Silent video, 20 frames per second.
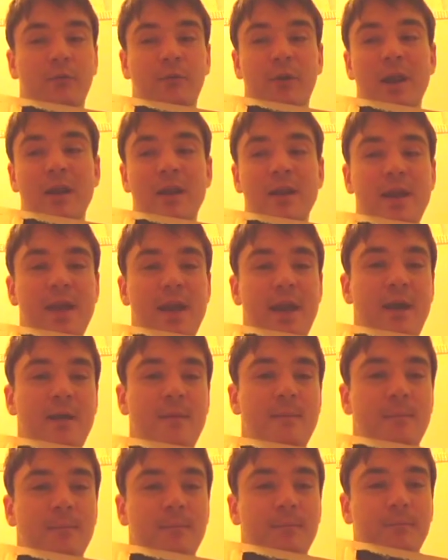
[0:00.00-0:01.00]
friend
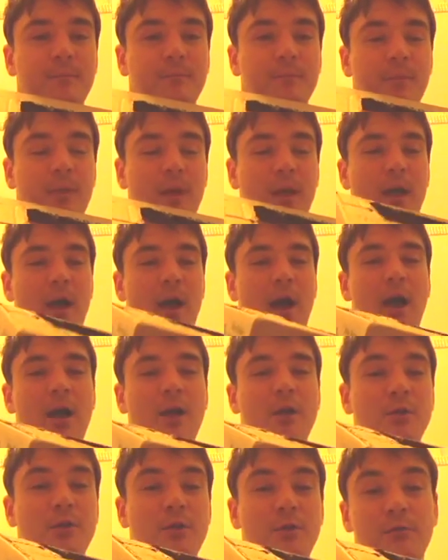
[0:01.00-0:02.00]
here uh,
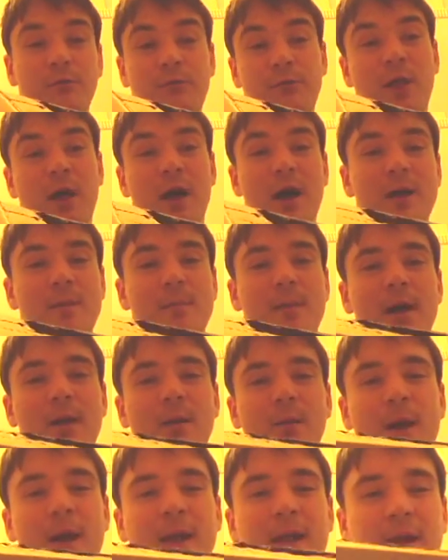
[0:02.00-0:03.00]
who can fly, by
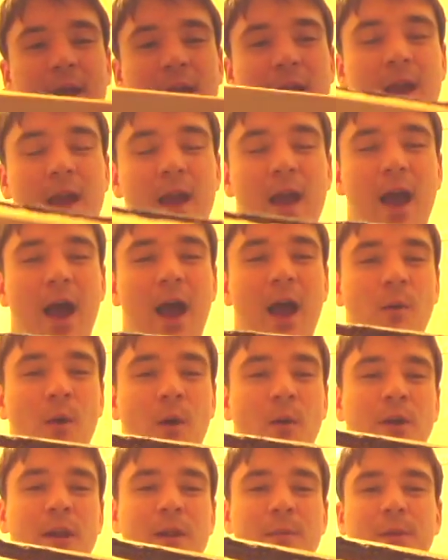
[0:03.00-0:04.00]
the way. And
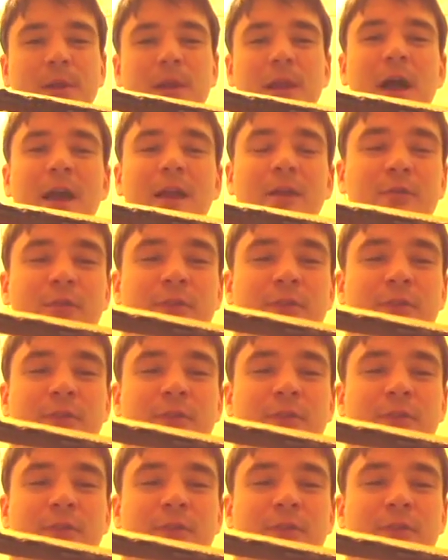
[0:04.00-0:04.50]
what would it be like